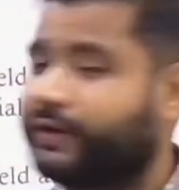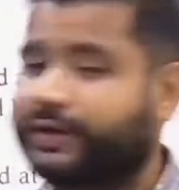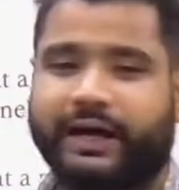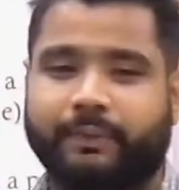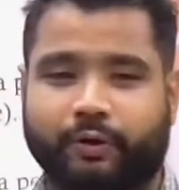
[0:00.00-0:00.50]

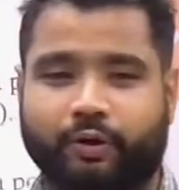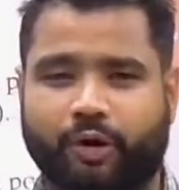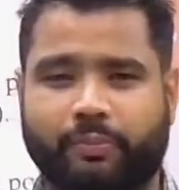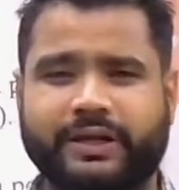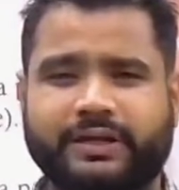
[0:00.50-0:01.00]
dipole
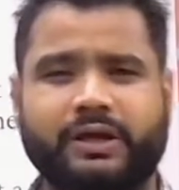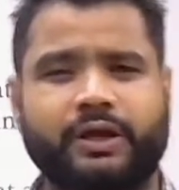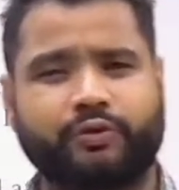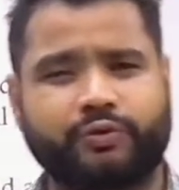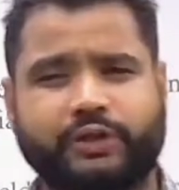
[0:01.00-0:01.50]
moment.
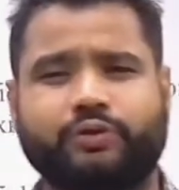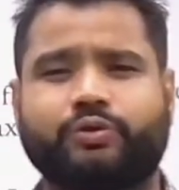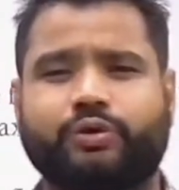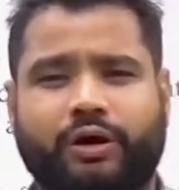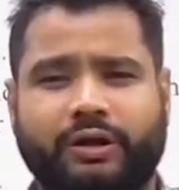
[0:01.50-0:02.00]
You need to
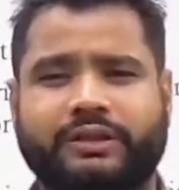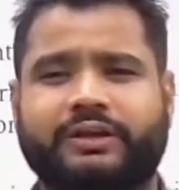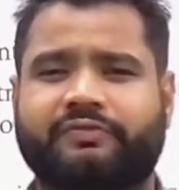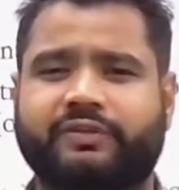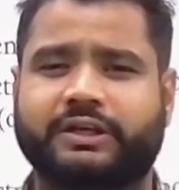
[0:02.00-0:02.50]
know all the
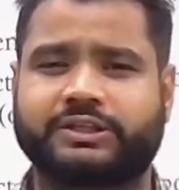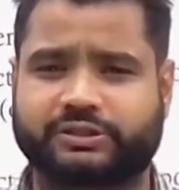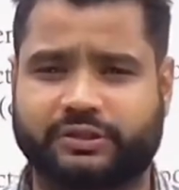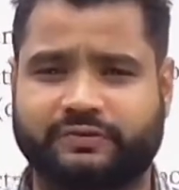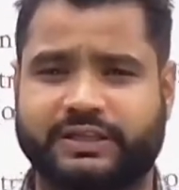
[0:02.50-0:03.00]
definitions
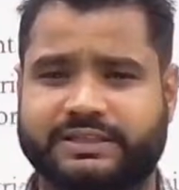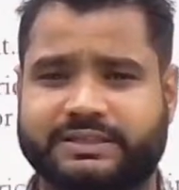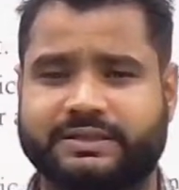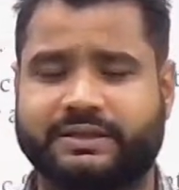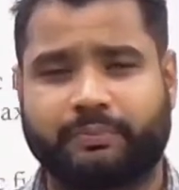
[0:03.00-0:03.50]
of
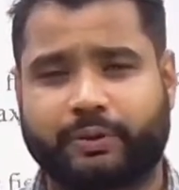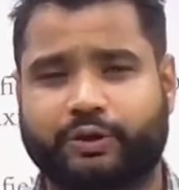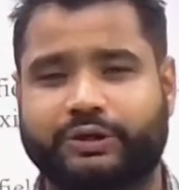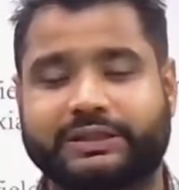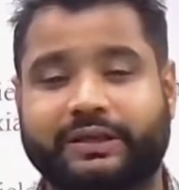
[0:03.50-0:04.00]
this,
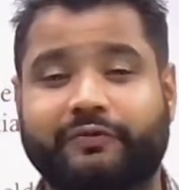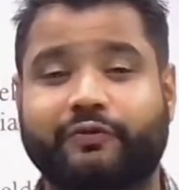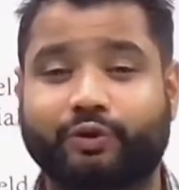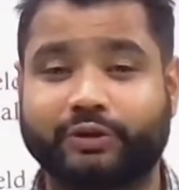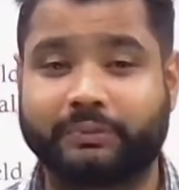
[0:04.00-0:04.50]
because if you
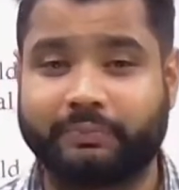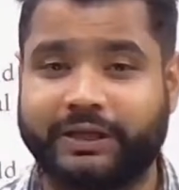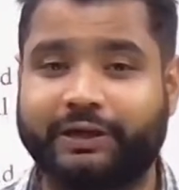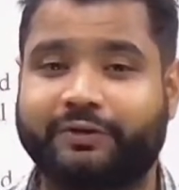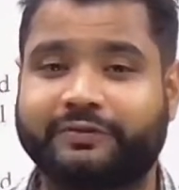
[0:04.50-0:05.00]
know the
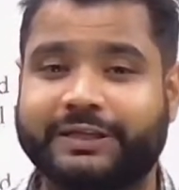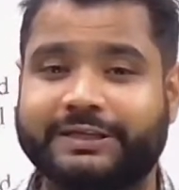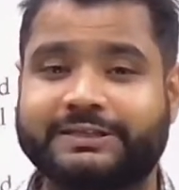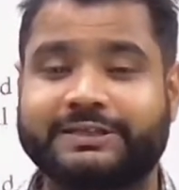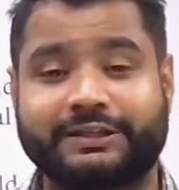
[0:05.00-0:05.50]
meaning of
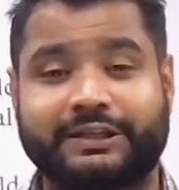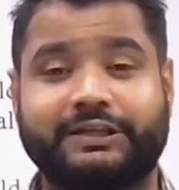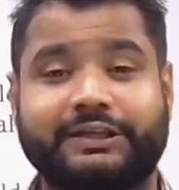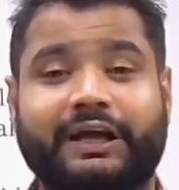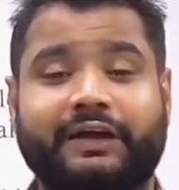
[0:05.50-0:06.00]
this, the
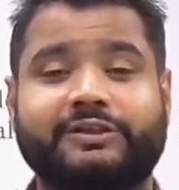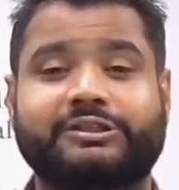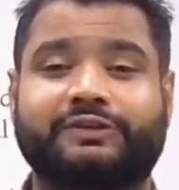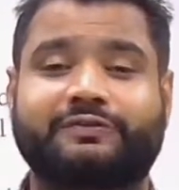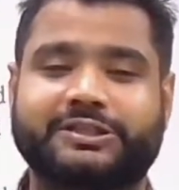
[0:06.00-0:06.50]

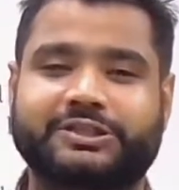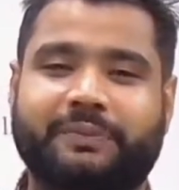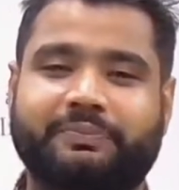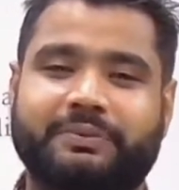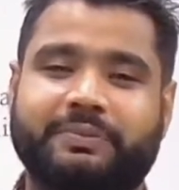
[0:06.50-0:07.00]
derivations of this
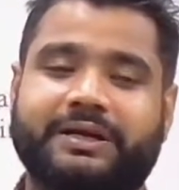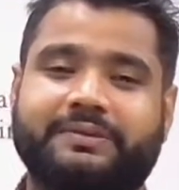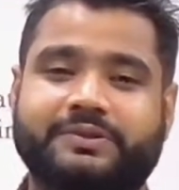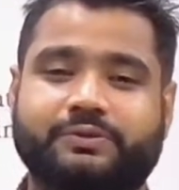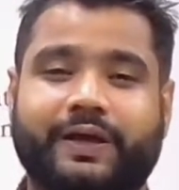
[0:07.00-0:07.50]
chapter
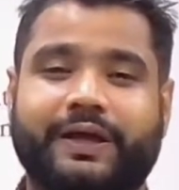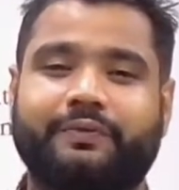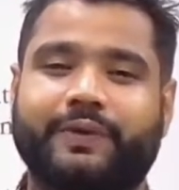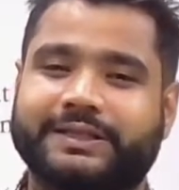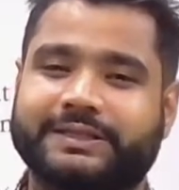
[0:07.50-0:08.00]
becomes
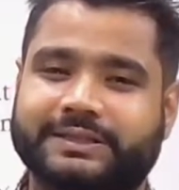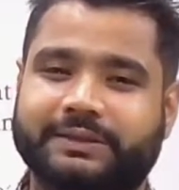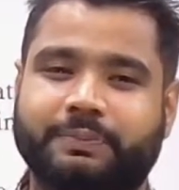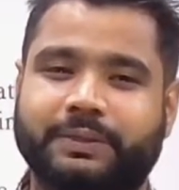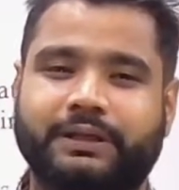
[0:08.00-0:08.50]
very
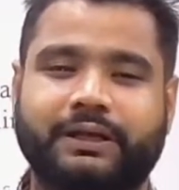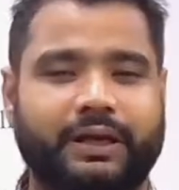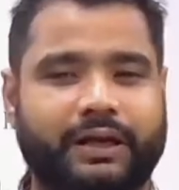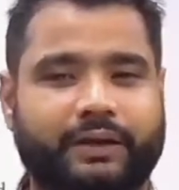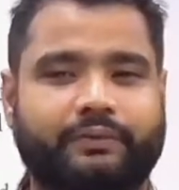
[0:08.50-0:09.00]
simple
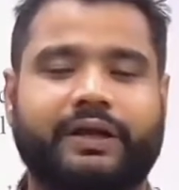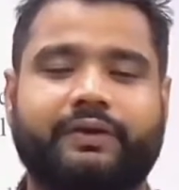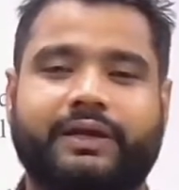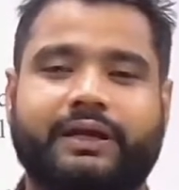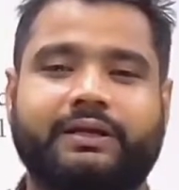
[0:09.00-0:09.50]
and
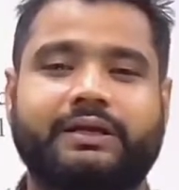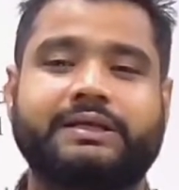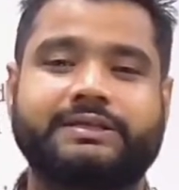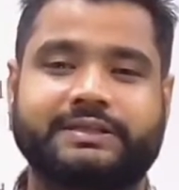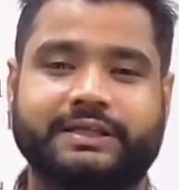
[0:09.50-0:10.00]
very
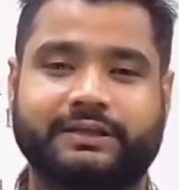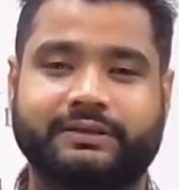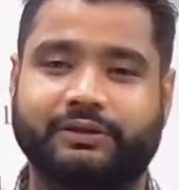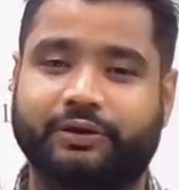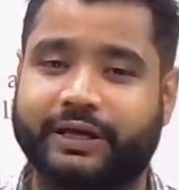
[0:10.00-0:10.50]
easy.
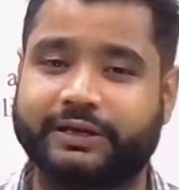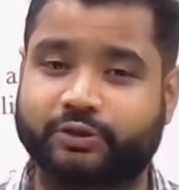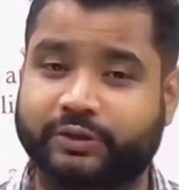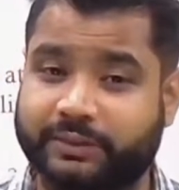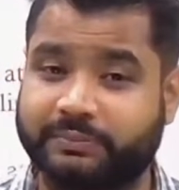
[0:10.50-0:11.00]
Okay, so
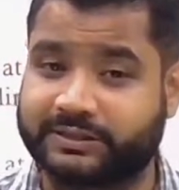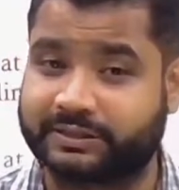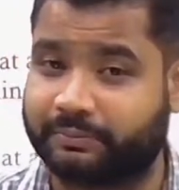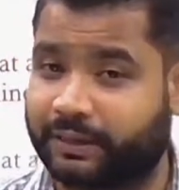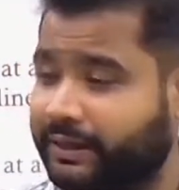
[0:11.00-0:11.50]
keep this
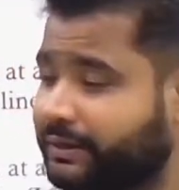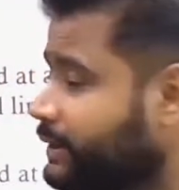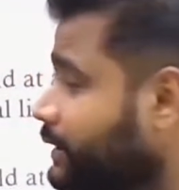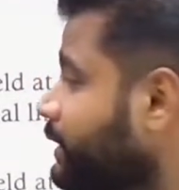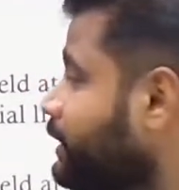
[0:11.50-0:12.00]
in mind.
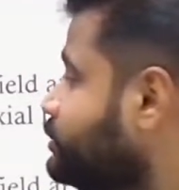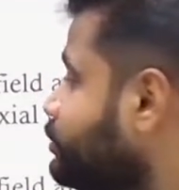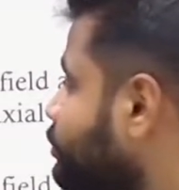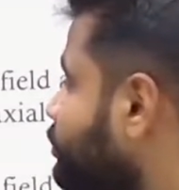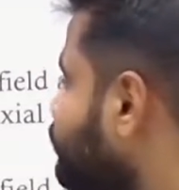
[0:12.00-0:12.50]

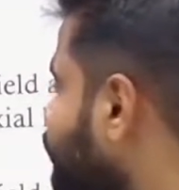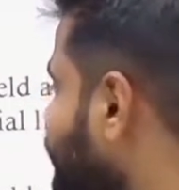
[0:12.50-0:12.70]
So moving